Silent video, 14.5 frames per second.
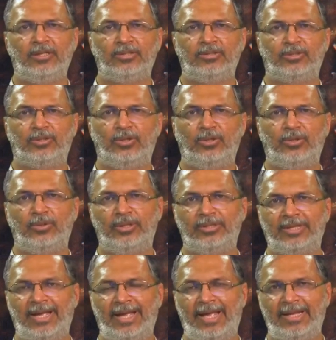So,
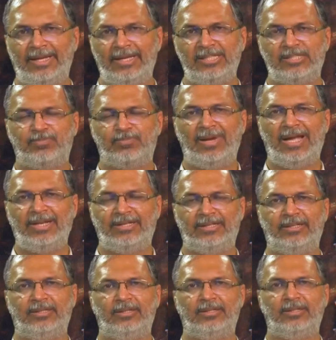the airy disk
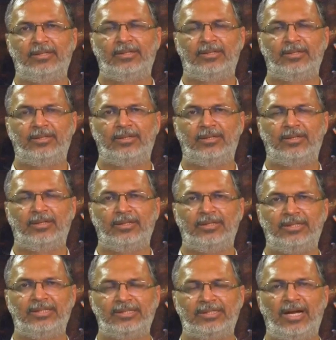pattern
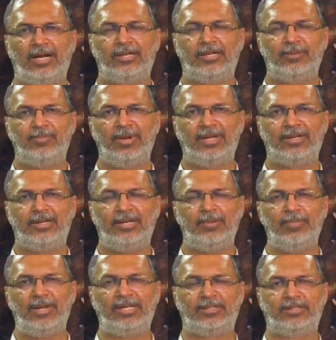is the ultimate
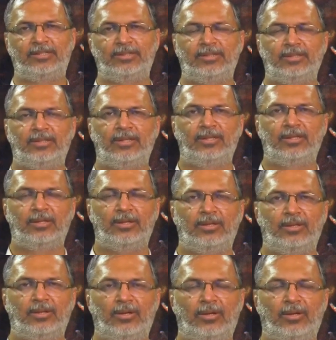limit
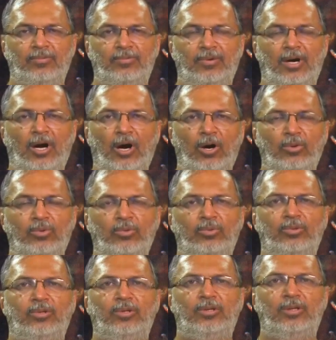of how
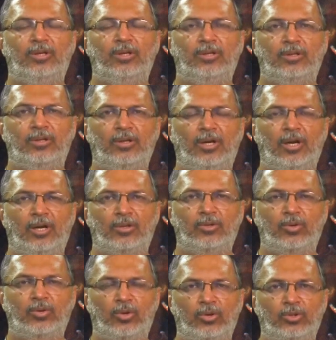
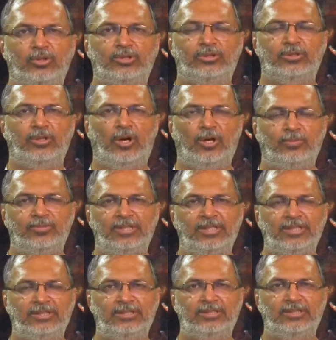close
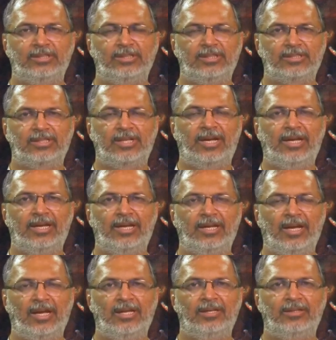objects in the sky
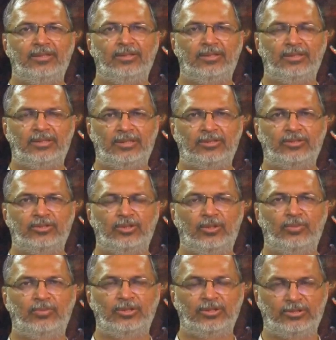can your
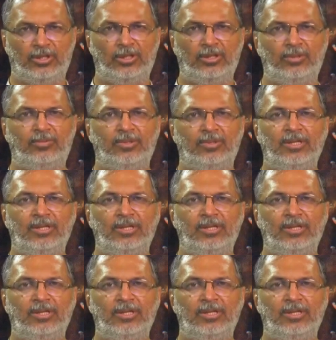telescope resolve.